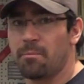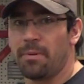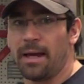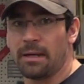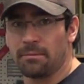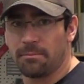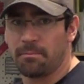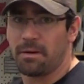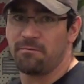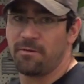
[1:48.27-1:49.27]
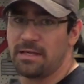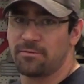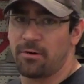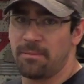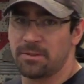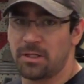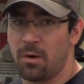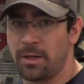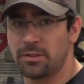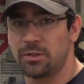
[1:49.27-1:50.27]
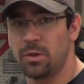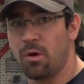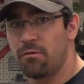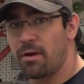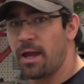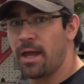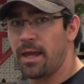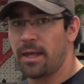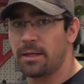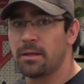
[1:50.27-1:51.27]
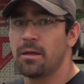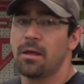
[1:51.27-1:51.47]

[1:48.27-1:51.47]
at the bottom, my face frame is going to overhang